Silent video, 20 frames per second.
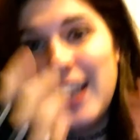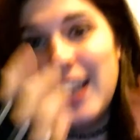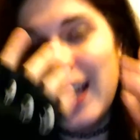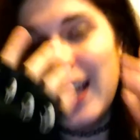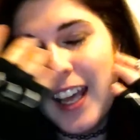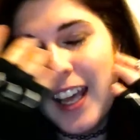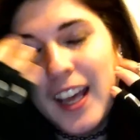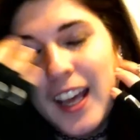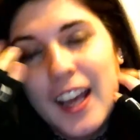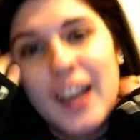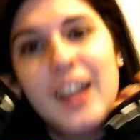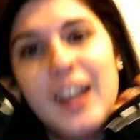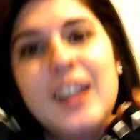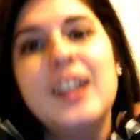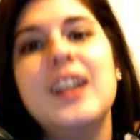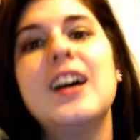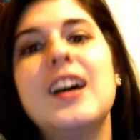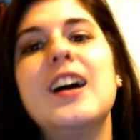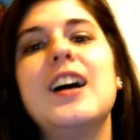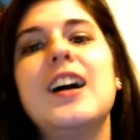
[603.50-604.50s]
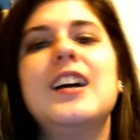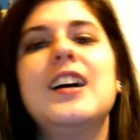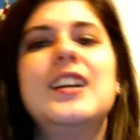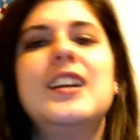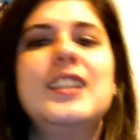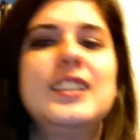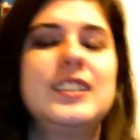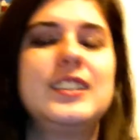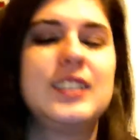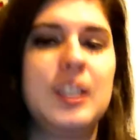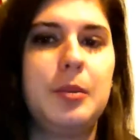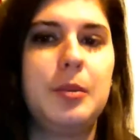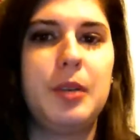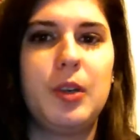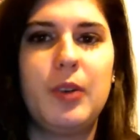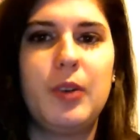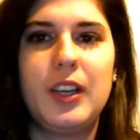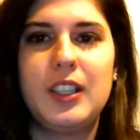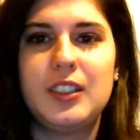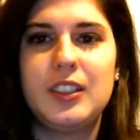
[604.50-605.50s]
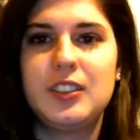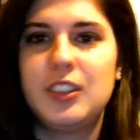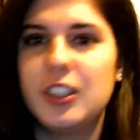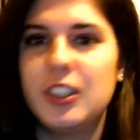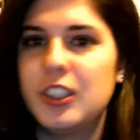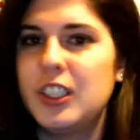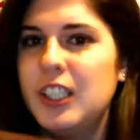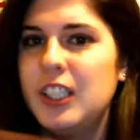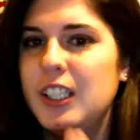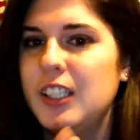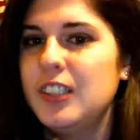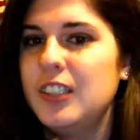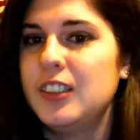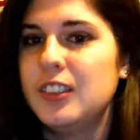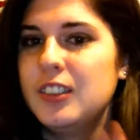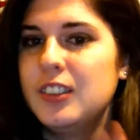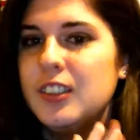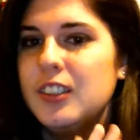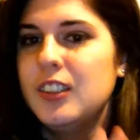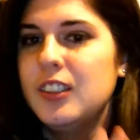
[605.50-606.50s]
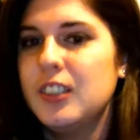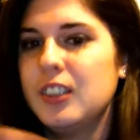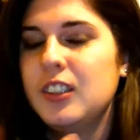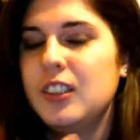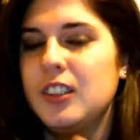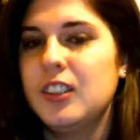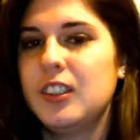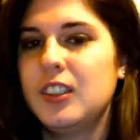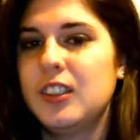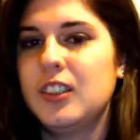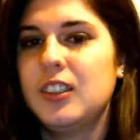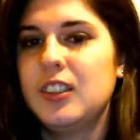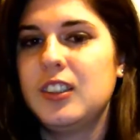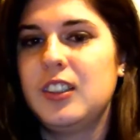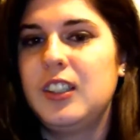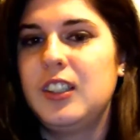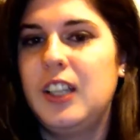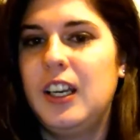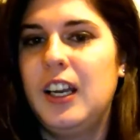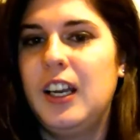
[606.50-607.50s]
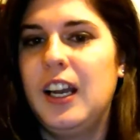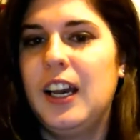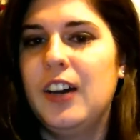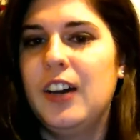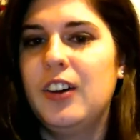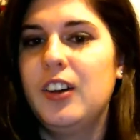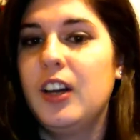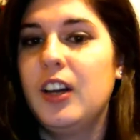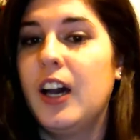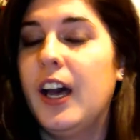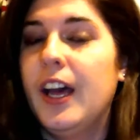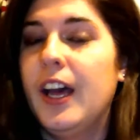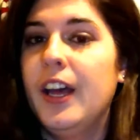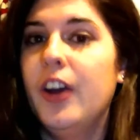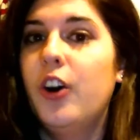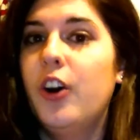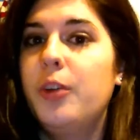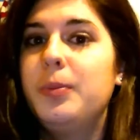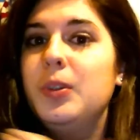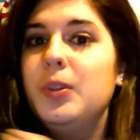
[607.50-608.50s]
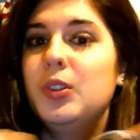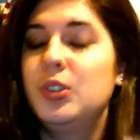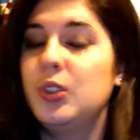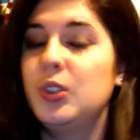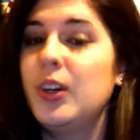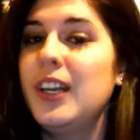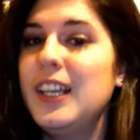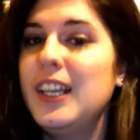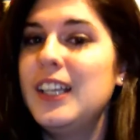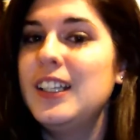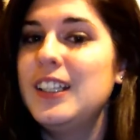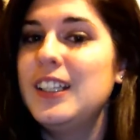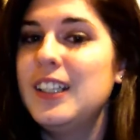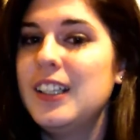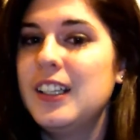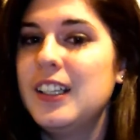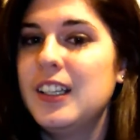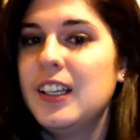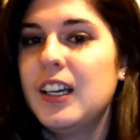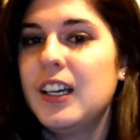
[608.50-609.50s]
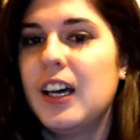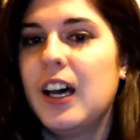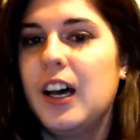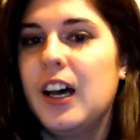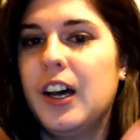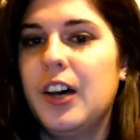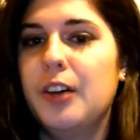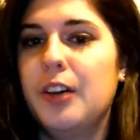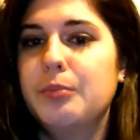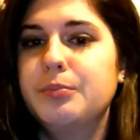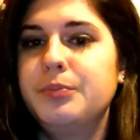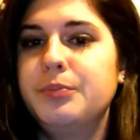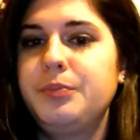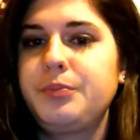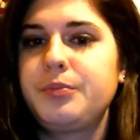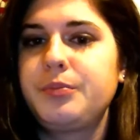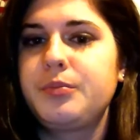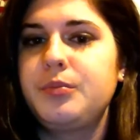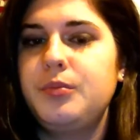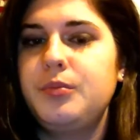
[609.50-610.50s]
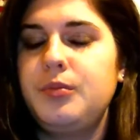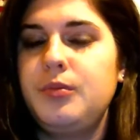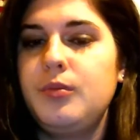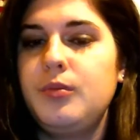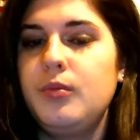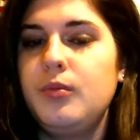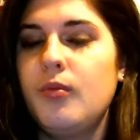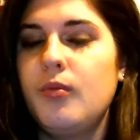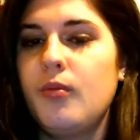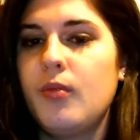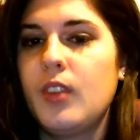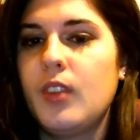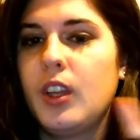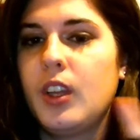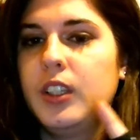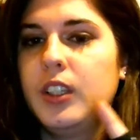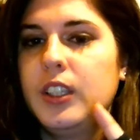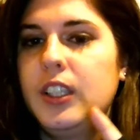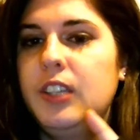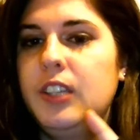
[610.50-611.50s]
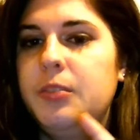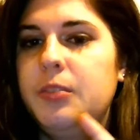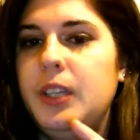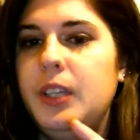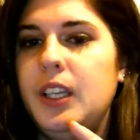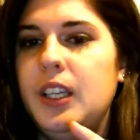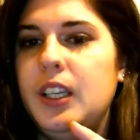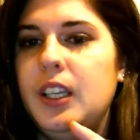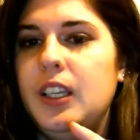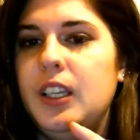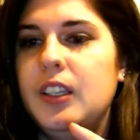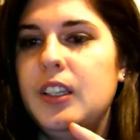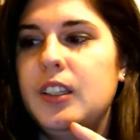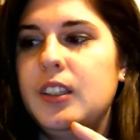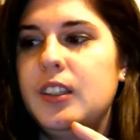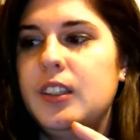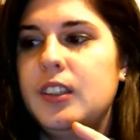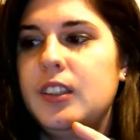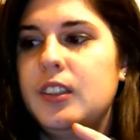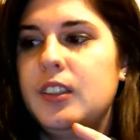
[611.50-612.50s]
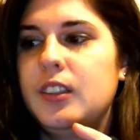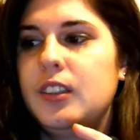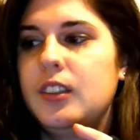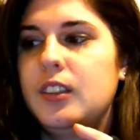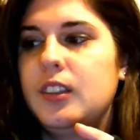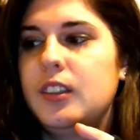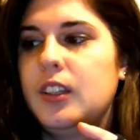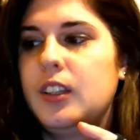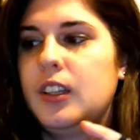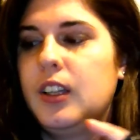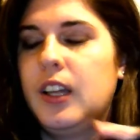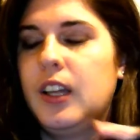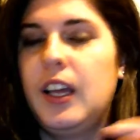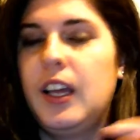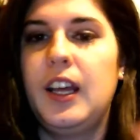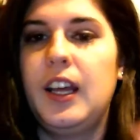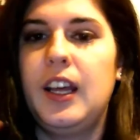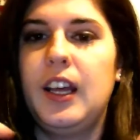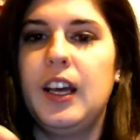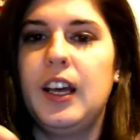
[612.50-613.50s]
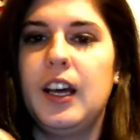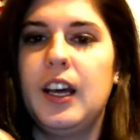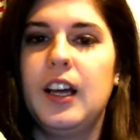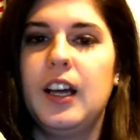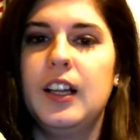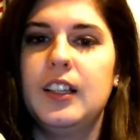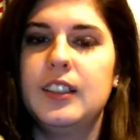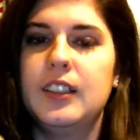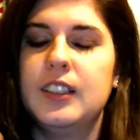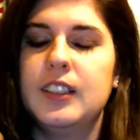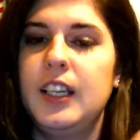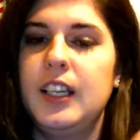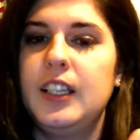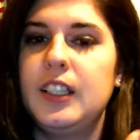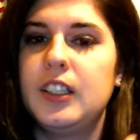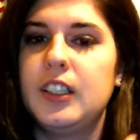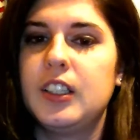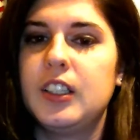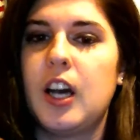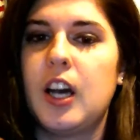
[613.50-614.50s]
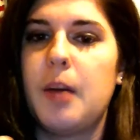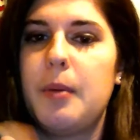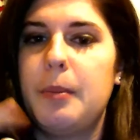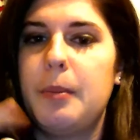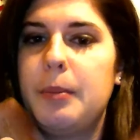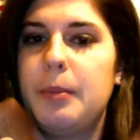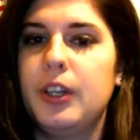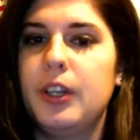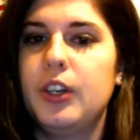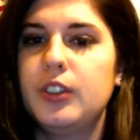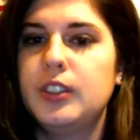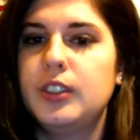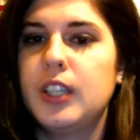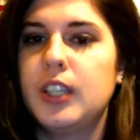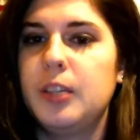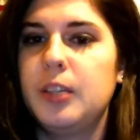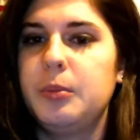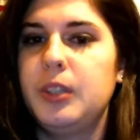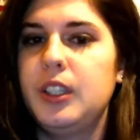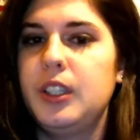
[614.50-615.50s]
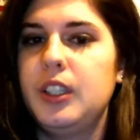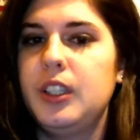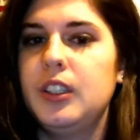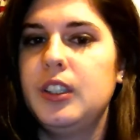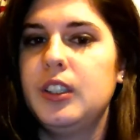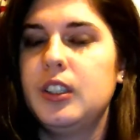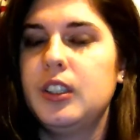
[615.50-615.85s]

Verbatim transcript: and uh, it's gonna be a quick, dirty in and out. I hope you enjoyed it. Um, leave me a uh, like and a comment below telling me